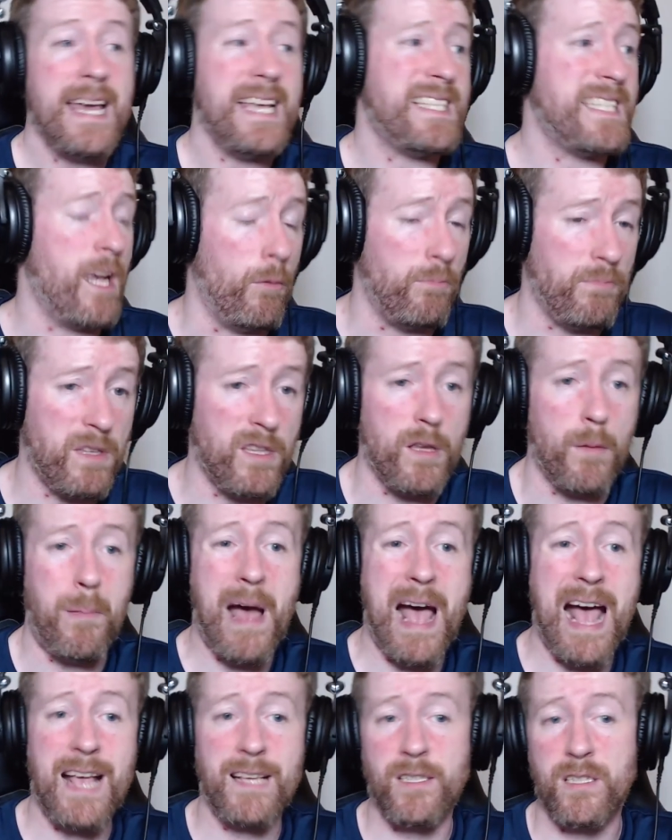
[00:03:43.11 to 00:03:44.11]
He's helped in the
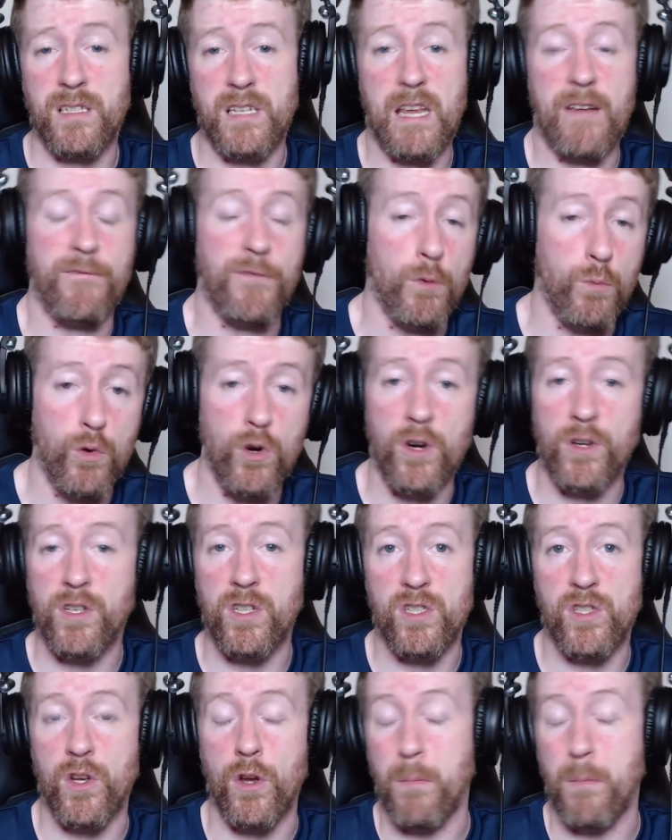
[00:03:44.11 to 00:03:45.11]
past give the word
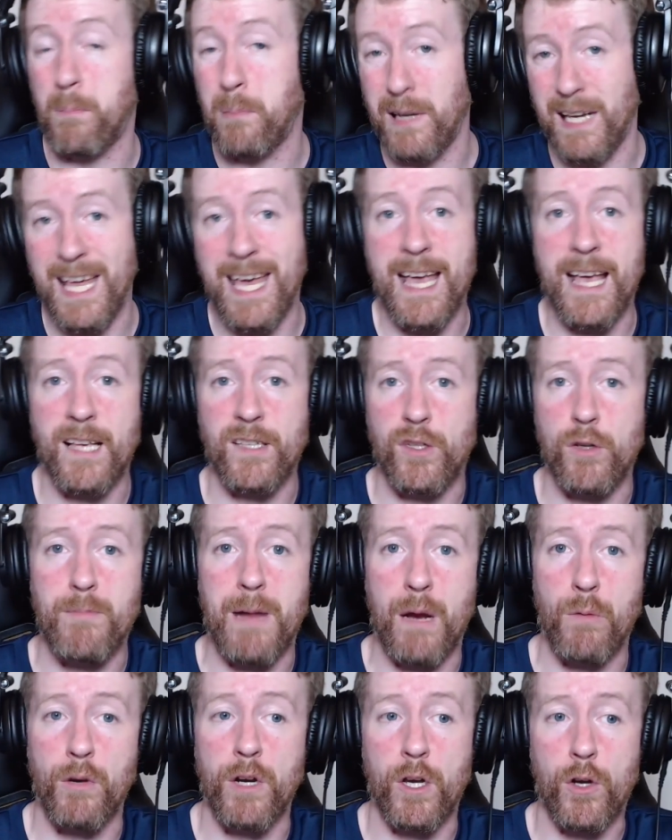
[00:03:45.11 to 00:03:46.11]
to certain players who
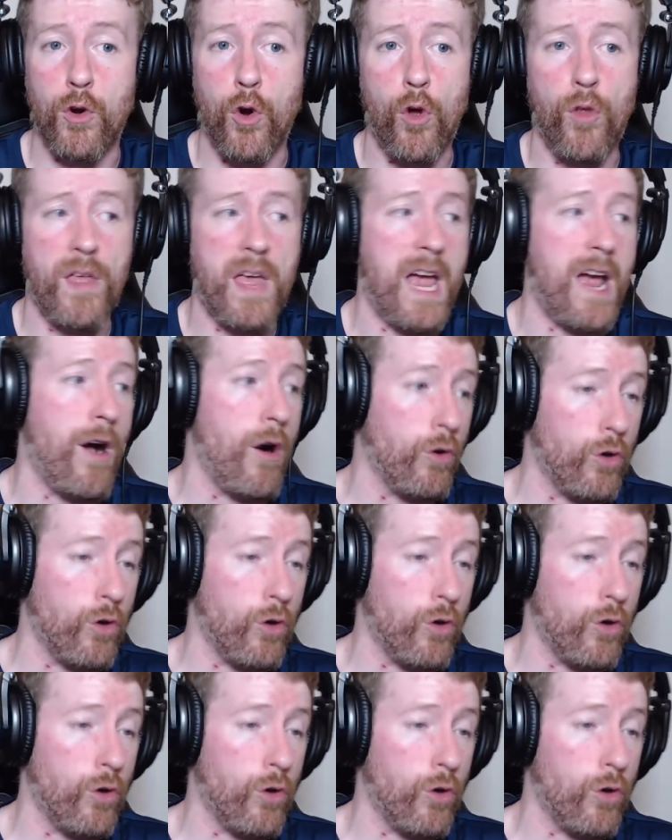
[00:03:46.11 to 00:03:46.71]
might want to go there,